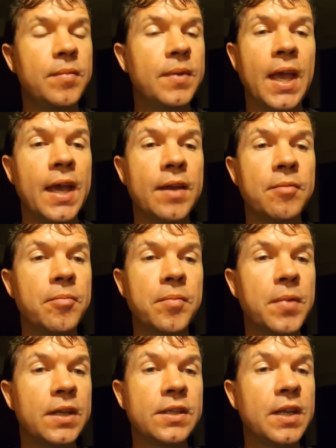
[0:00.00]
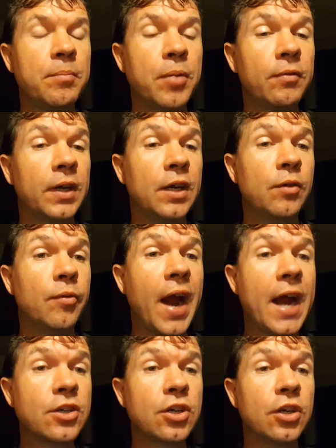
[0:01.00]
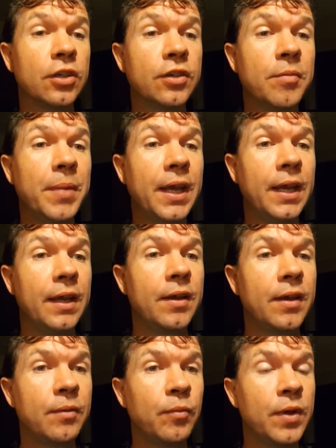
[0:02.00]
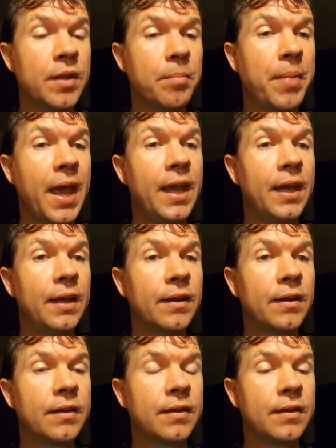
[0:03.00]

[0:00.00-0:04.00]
and it seemed perfectly rational to me when the pain